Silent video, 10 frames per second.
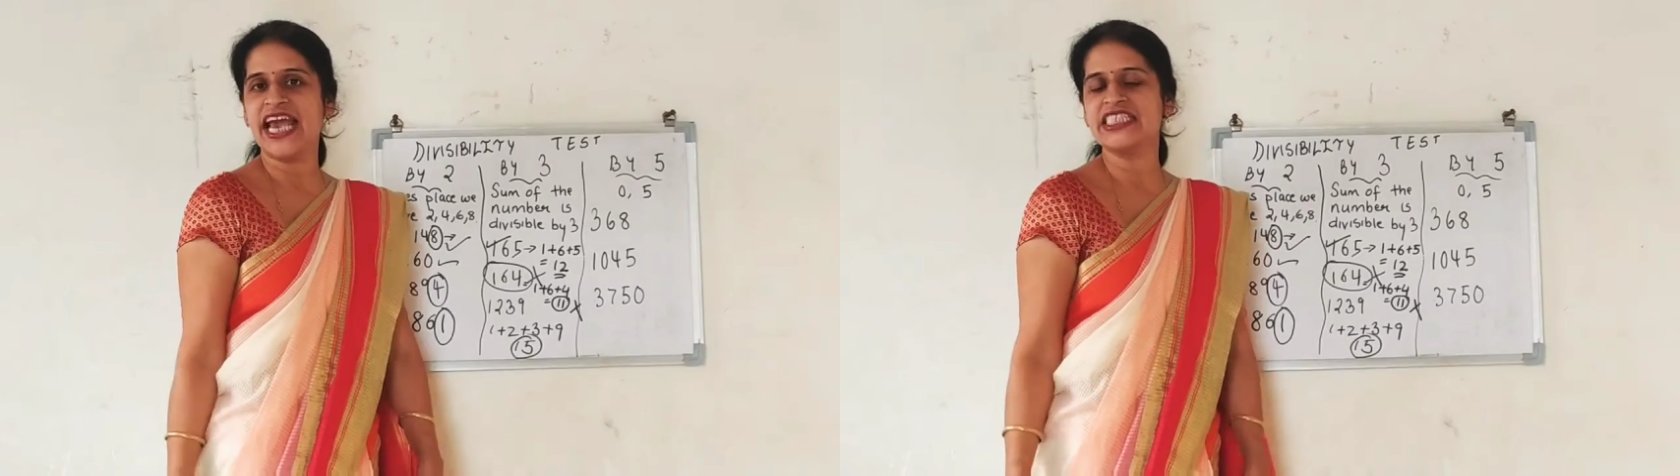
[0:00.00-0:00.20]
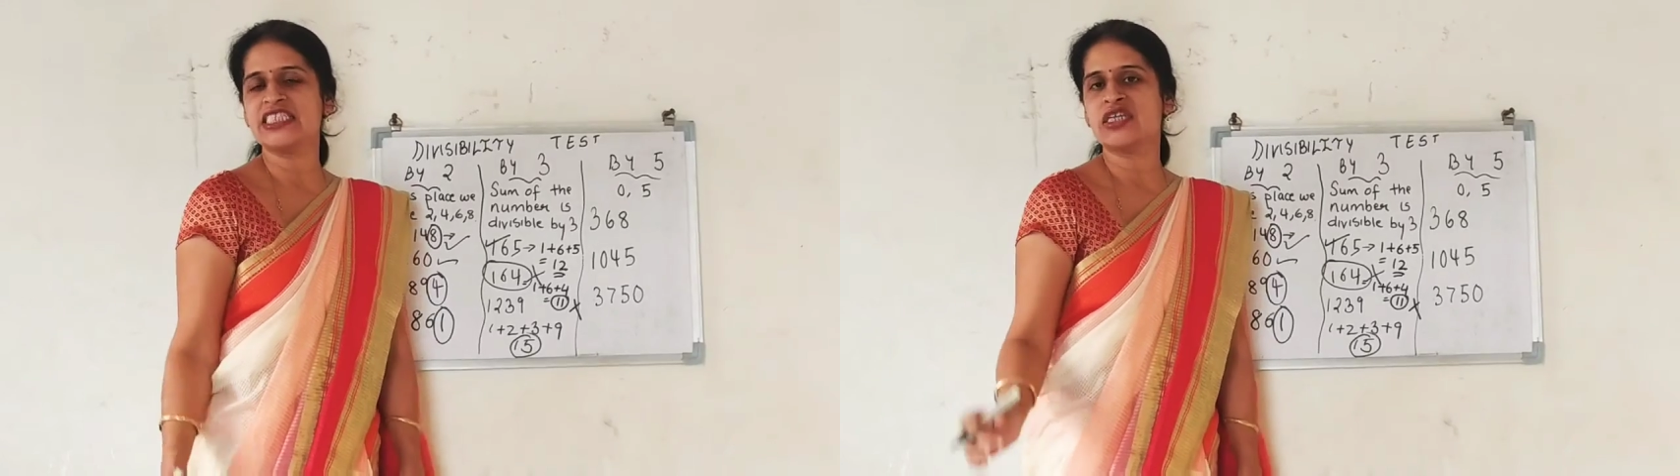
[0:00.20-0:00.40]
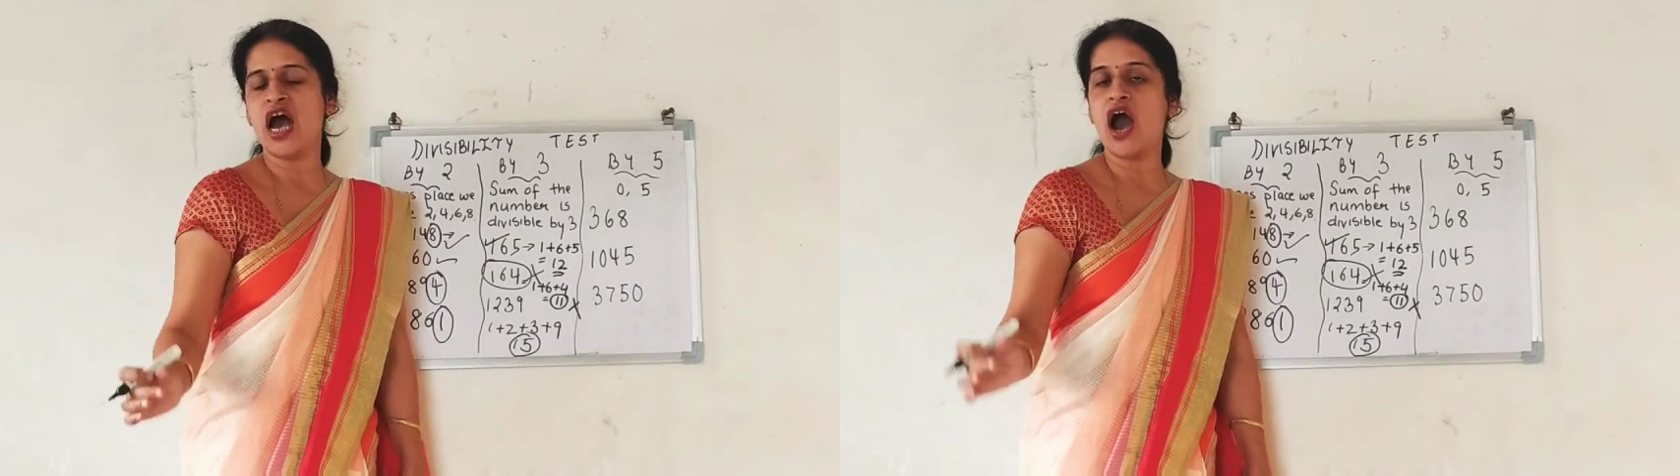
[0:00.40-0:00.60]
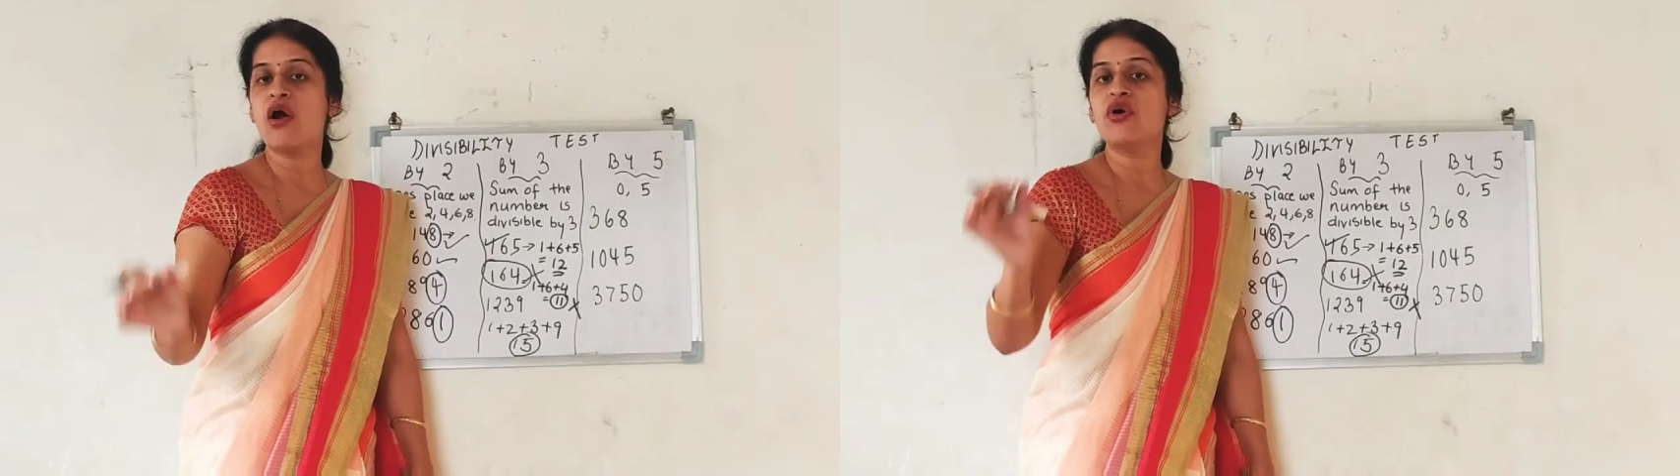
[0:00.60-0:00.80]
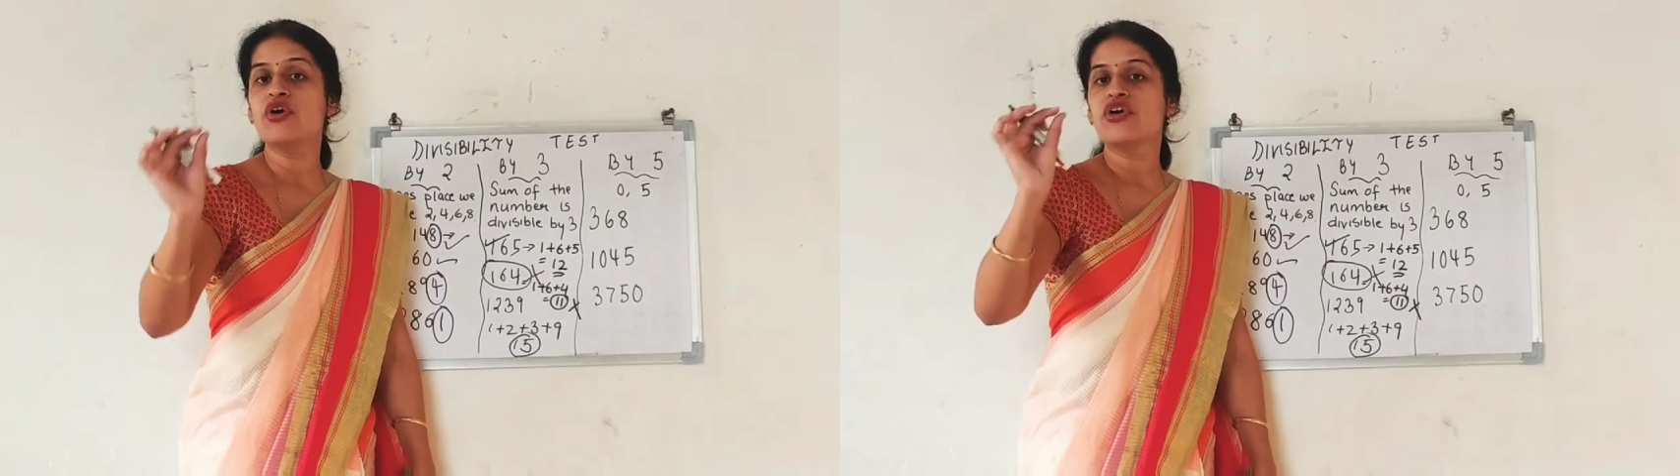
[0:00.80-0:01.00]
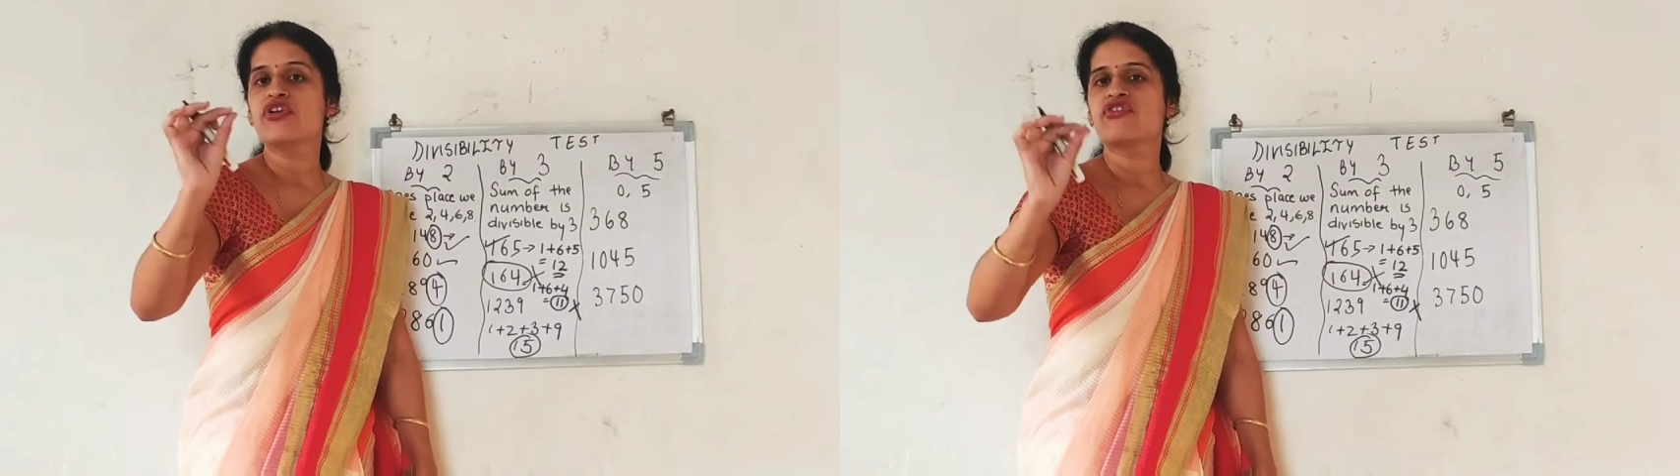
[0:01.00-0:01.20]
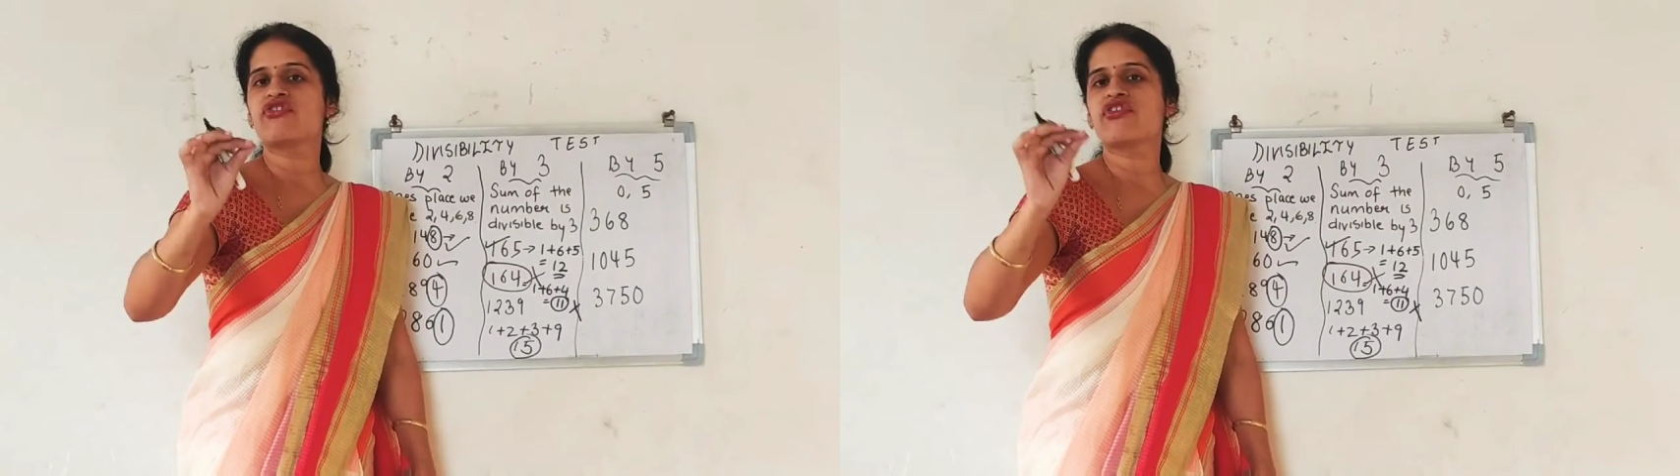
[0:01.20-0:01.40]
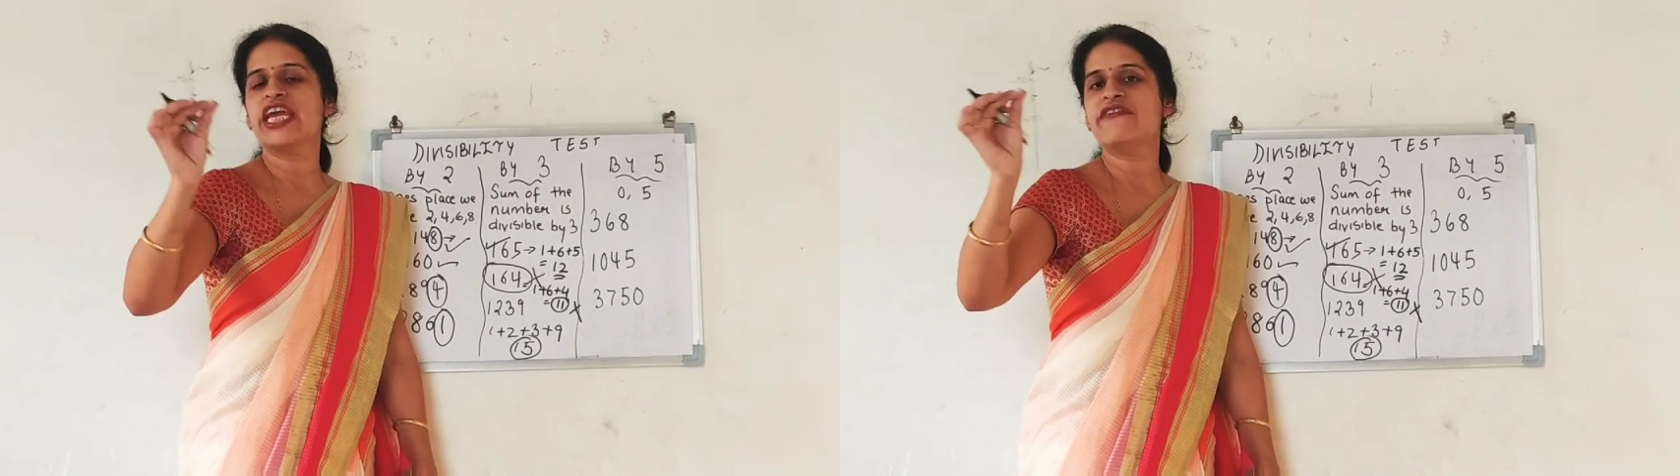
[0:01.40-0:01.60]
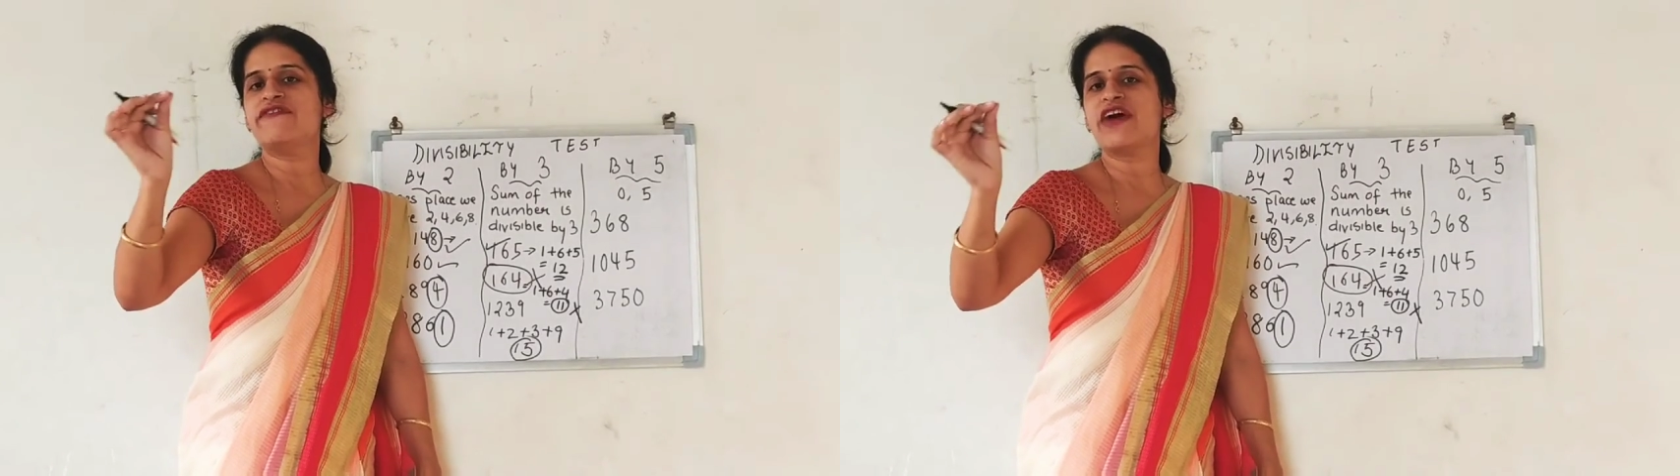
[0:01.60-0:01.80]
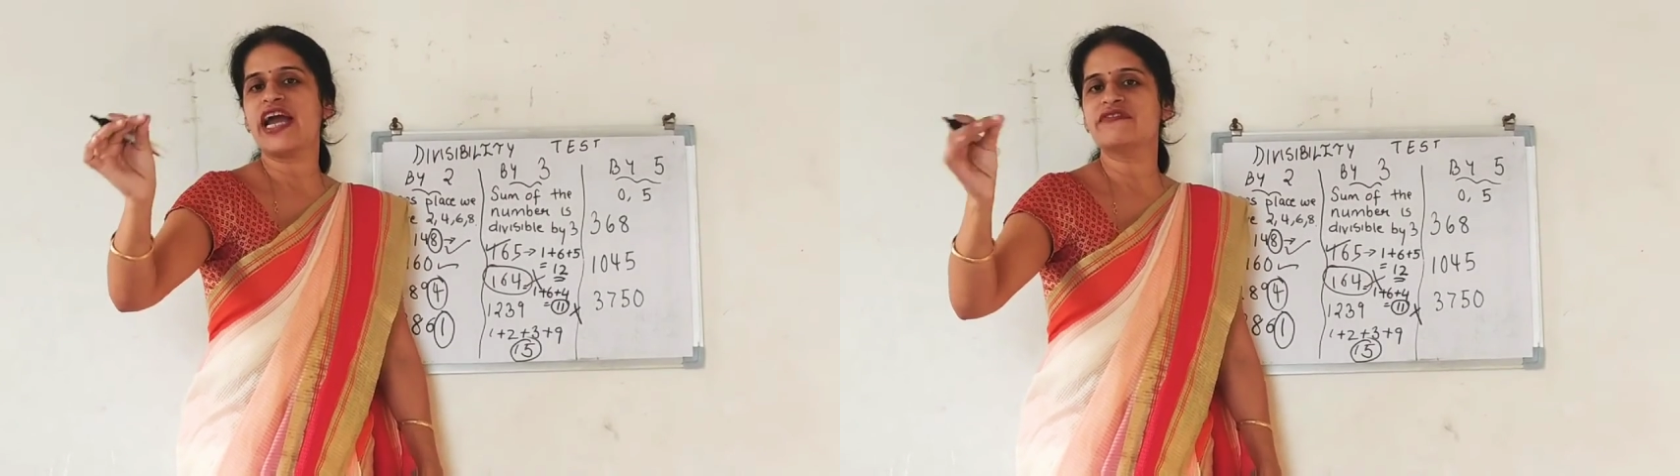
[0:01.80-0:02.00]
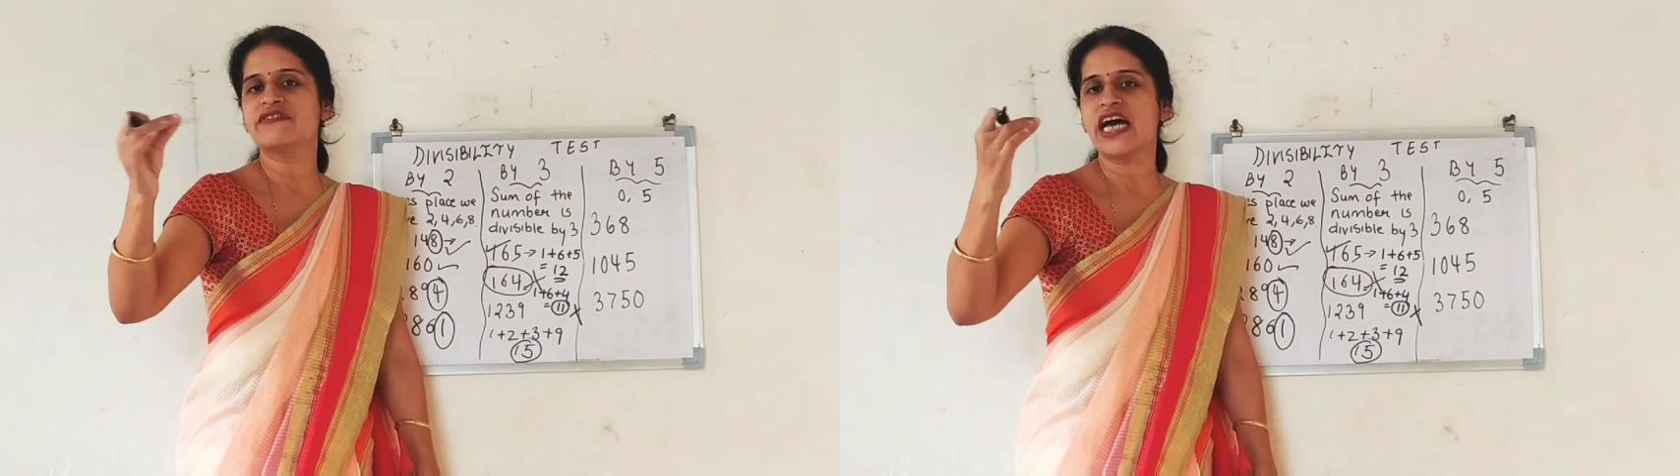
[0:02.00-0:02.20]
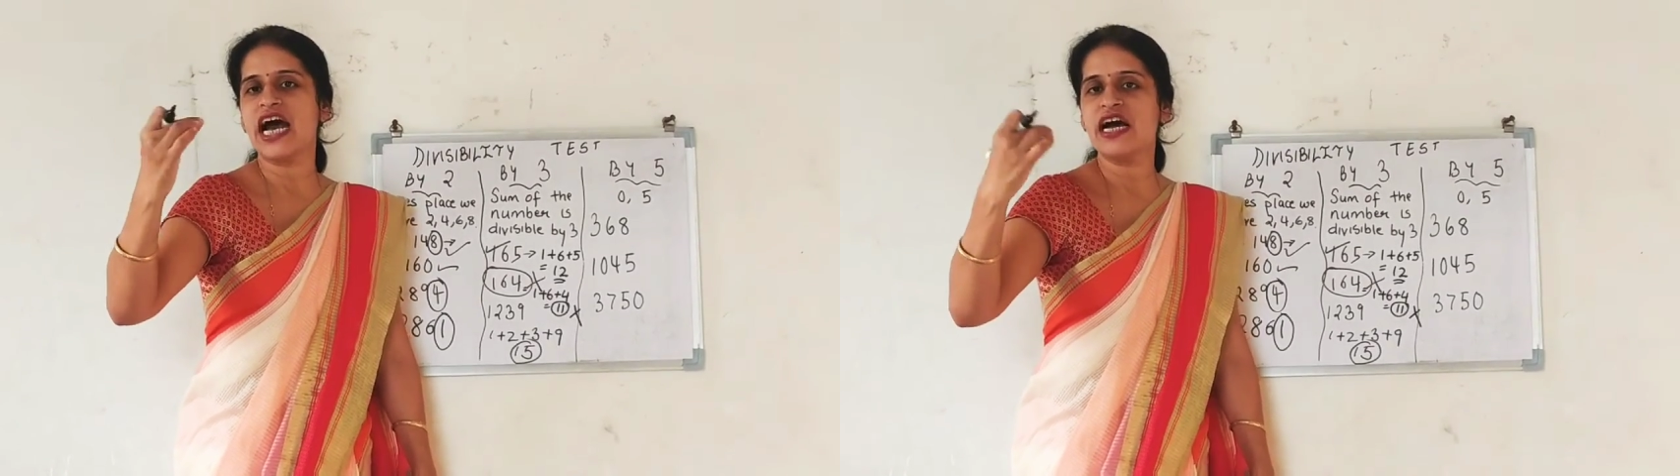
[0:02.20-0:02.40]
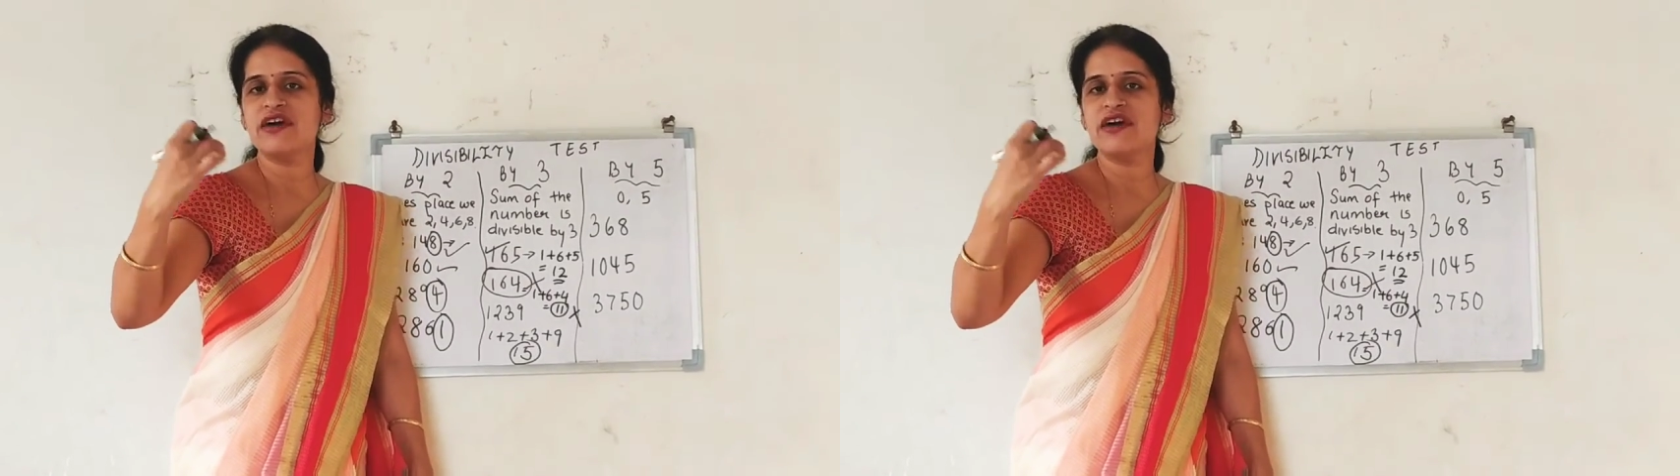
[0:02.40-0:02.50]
Yes. How? 3 5s